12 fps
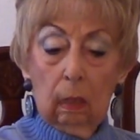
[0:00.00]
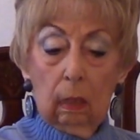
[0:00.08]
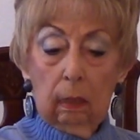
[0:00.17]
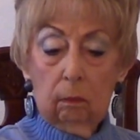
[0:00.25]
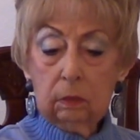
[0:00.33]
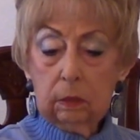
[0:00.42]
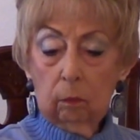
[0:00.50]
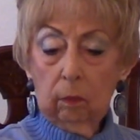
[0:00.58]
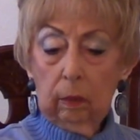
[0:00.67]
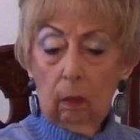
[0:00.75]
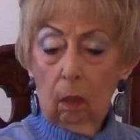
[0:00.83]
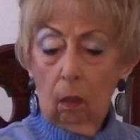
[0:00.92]
It was a
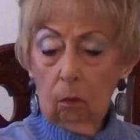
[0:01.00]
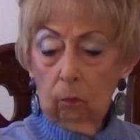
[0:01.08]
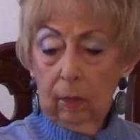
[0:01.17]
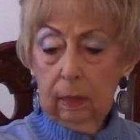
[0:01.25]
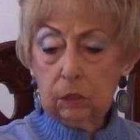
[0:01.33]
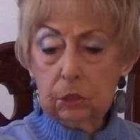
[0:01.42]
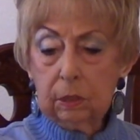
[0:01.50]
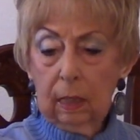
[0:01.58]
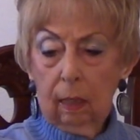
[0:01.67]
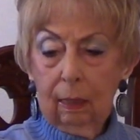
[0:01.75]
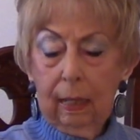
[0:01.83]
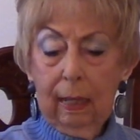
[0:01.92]
long
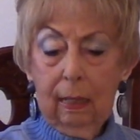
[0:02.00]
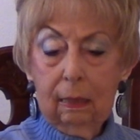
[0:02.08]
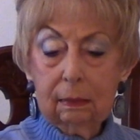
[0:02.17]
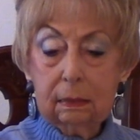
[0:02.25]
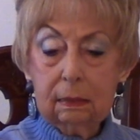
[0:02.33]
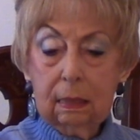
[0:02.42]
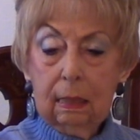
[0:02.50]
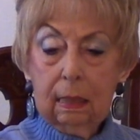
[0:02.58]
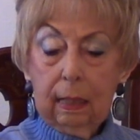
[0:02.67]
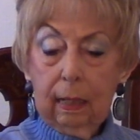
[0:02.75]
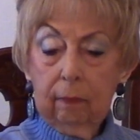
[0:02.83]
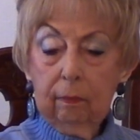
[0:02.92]
ranch-style house,
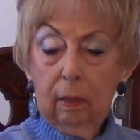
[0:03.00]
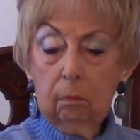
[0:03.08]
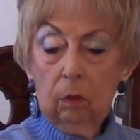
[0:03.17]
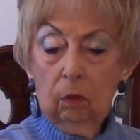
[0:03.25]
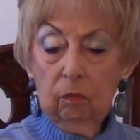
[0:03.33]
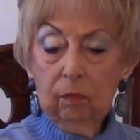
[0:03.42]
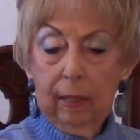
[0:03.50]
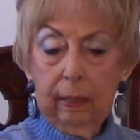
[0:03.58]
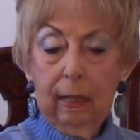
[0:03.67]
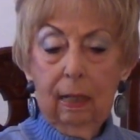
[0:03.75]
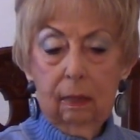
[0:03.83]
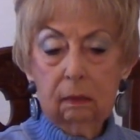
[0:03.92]
and they moved that
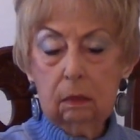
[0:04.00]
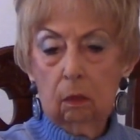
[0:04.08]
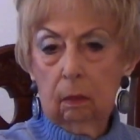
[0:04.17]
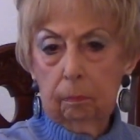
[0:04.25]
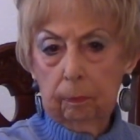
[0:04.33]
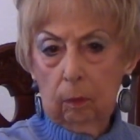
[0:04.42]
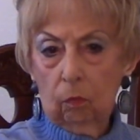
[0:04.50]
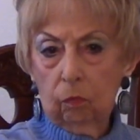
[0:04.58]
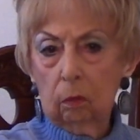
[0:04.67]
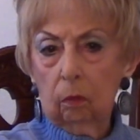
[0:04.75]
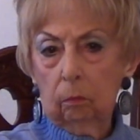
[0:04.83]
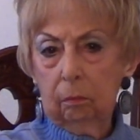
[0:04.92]
house up over
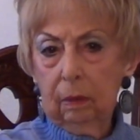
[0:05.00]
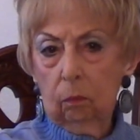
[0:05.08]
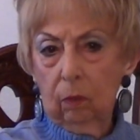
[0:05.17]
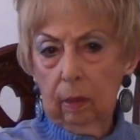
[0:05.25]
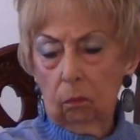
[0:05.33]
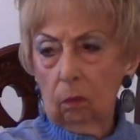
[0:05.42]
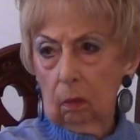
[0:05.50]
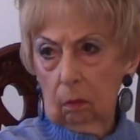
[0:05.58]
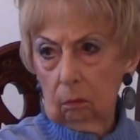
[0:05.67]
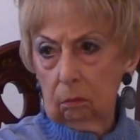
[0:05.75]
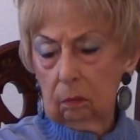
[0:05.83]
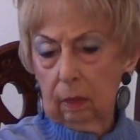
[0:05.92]
on Midway
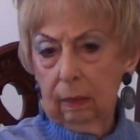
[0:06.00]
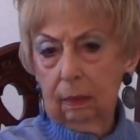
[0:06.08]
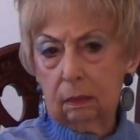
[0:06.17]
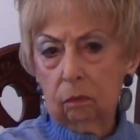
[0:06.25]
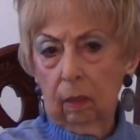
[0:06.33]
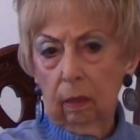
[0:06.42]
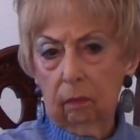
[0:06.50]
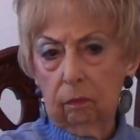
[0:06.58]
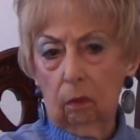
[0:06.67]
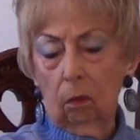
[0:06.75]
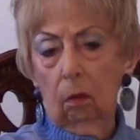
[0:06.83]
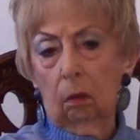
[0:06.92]
Road, and it's right at the
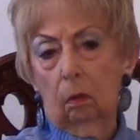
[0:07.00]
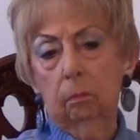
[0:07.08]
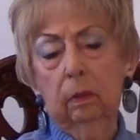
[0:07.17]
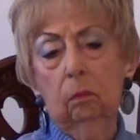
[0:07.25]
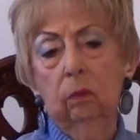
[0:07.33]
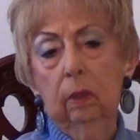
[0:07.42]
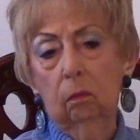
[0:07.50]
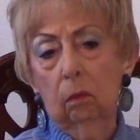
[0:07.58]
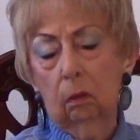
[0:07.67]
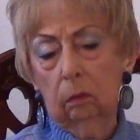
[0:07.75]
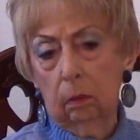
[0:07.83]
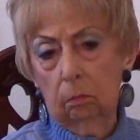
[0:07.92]
corner of Midway
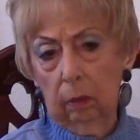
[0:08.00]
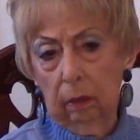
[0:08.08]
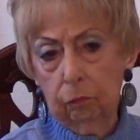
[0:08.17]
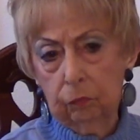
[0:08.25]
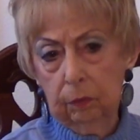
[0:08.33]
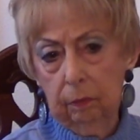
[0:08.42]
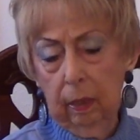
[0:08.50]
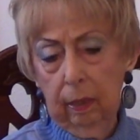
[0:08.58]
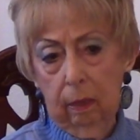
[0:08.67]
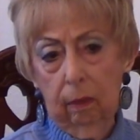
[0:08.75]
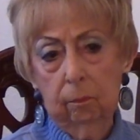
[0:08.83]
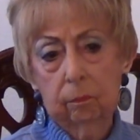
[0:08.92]
Road and Bluffview
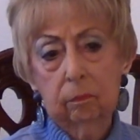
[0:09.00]
now.